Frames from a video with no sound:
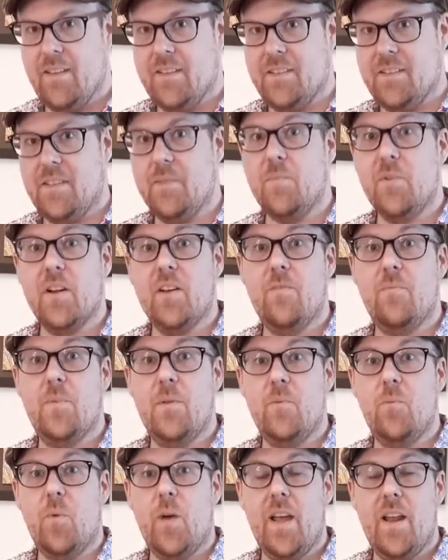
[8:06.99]
someone I've
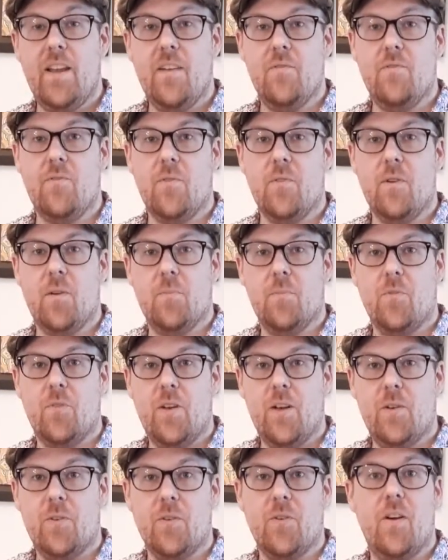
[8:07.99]
been waiting for on
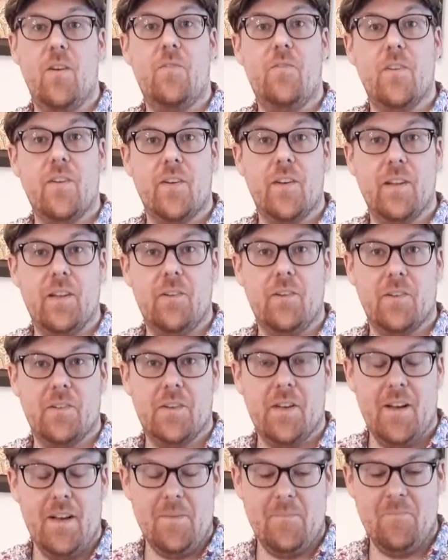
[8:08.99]
pre-order a very long
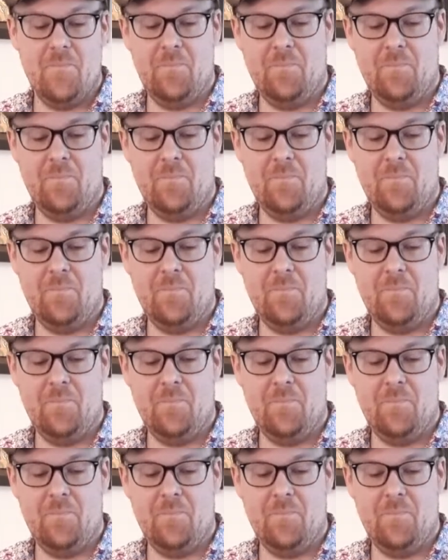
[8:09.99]
time.